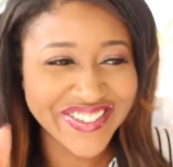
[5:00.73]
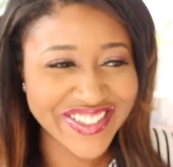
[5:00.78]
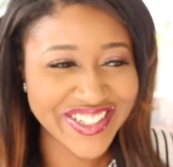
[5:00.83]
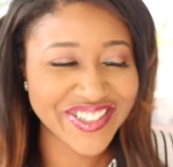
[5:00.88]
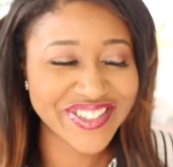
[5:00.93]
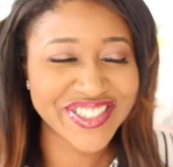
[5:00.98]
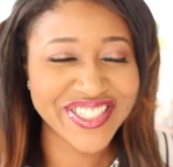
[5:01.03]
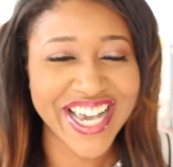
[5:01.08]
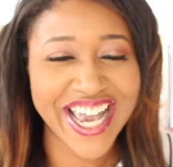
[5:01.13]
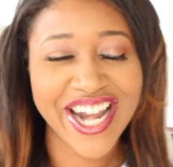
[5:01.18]

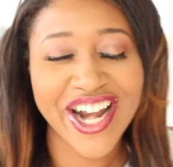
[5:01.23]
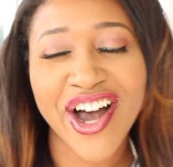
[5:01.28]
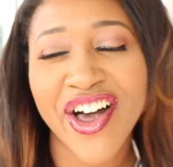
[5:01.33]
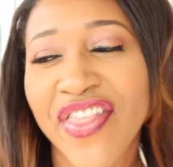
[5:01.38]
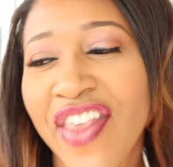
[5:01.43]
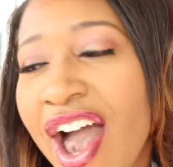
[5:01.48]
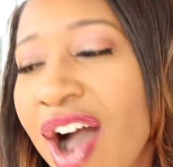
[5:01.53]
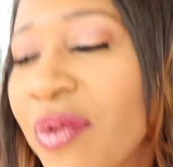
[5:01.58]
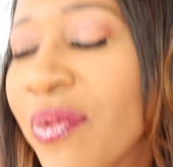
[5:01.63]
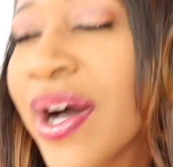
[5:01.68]
No shade
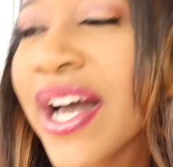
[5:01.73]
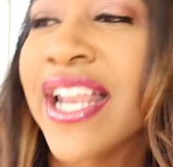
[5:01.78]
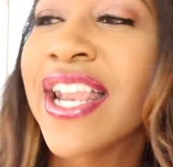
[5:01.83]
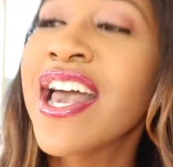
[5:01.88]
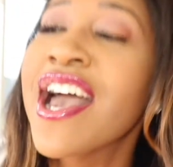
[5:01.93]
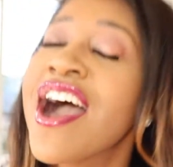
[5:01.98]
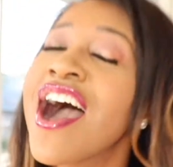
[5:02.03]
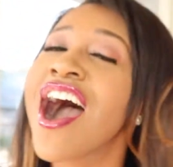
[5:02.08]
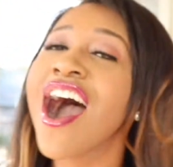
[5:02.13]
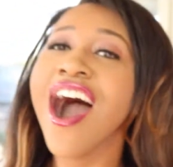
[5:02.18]
on that
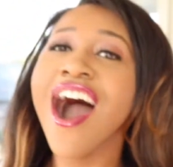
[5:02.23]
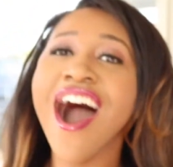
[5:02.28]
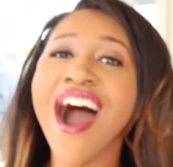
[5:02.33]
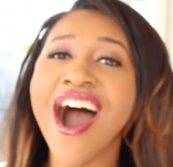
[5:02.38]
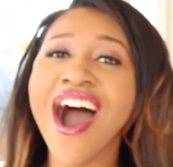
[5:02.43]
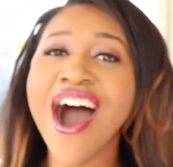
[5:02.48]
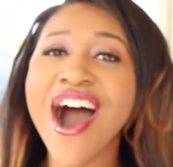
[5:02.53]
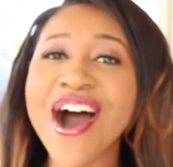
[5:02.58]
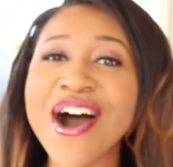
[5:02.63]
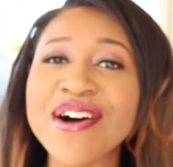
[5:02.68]

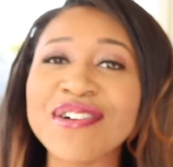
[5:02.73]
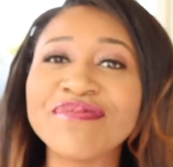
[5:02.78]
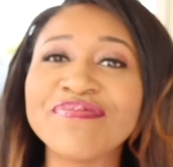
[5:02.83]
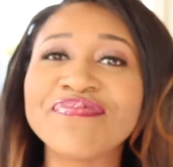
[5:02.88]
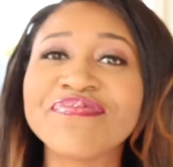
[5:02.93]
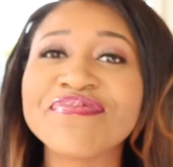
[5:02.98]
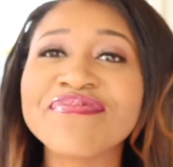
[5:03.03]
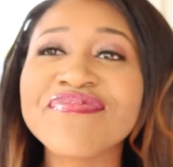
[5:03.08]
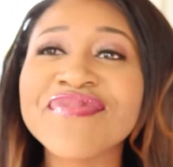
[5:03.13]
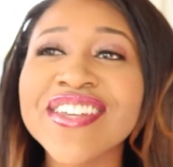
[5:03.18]
one.
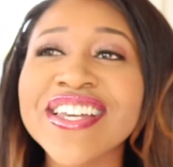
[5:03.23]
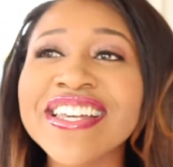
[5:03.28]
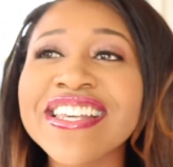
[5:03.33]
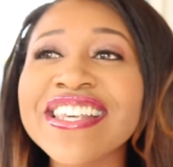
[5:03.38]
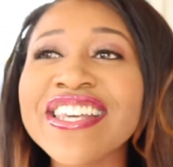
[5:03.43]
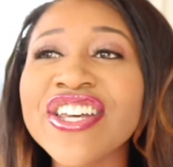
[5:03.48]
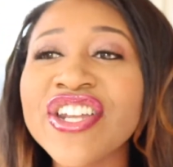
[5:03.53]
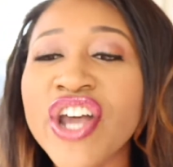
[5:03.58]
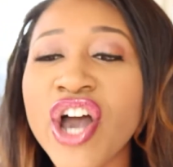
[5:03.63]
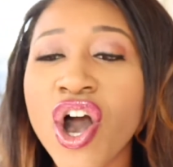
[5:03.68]

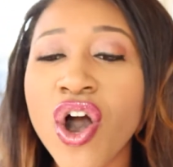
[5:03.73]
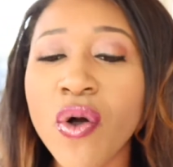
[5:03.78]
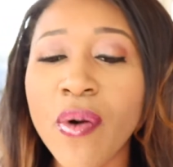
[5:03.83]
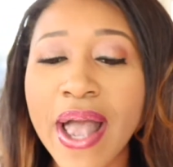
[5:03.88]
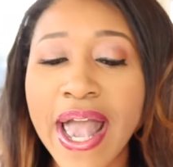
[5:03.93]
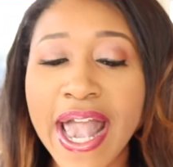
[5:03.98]
You know,